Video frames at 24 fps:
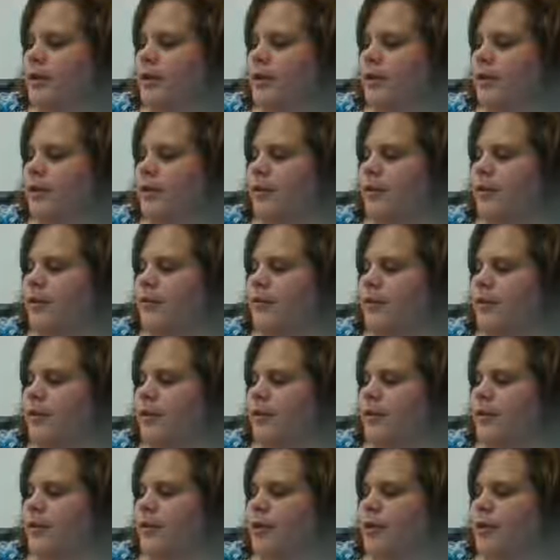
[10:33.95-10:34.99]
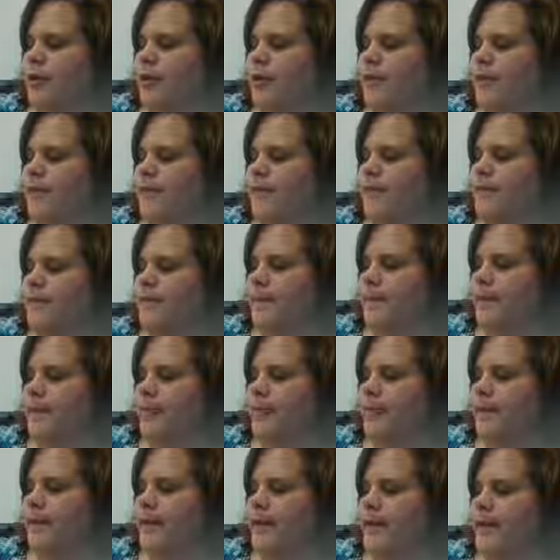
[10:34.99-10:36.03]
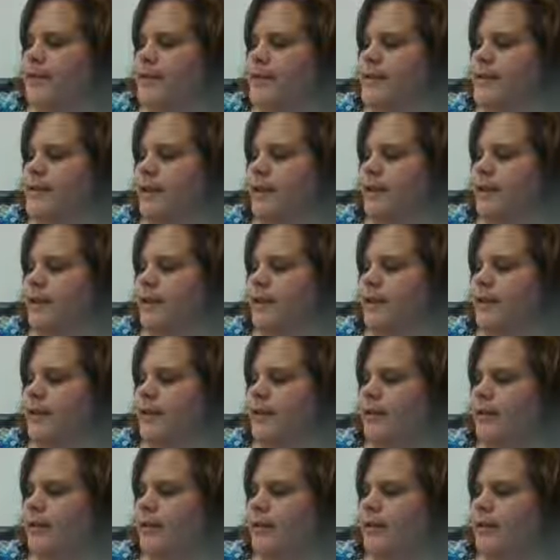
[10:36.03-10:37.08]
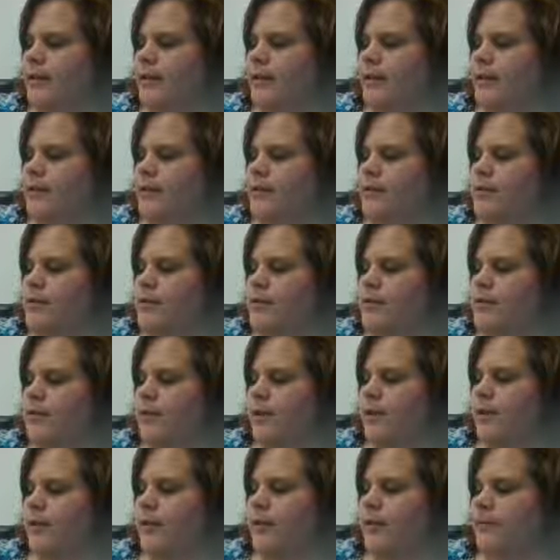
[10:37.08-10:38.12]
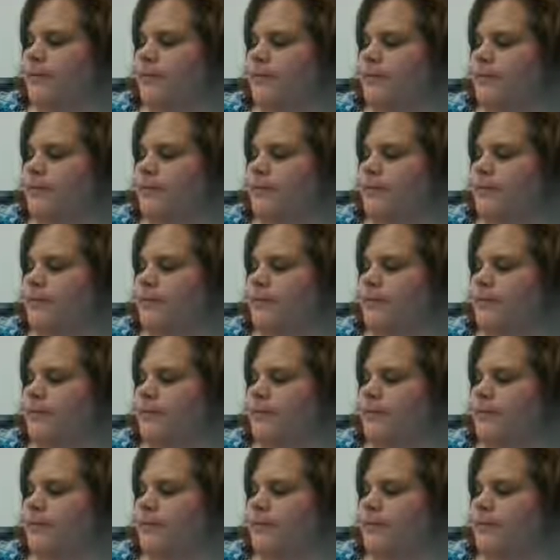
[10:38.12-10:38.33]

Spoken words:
of your essay score.